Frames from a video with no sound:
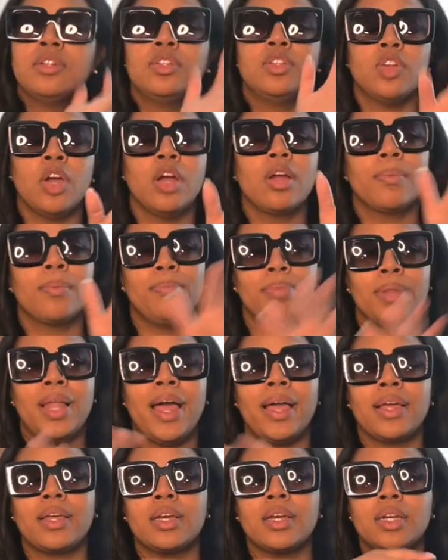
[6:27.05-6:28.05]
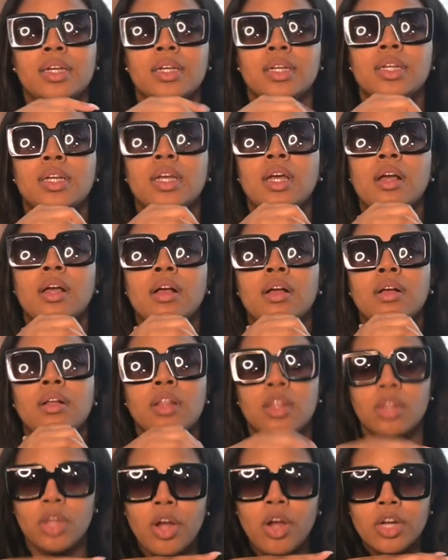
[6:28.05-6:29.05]
dark black
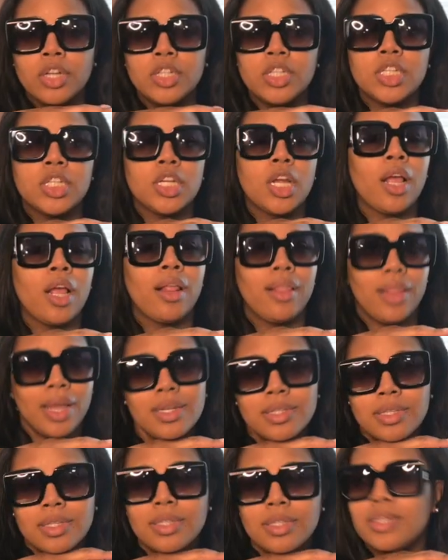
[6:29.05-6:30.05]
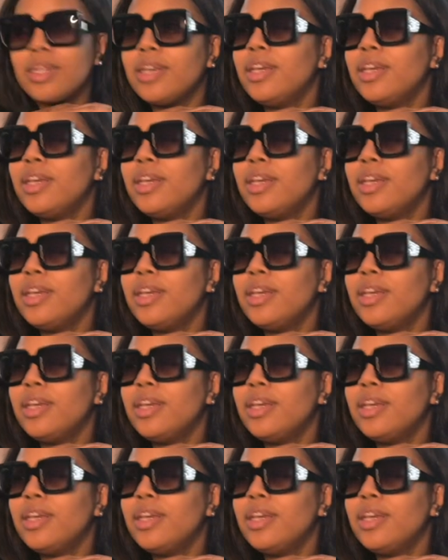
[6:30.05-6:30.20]
large glasses.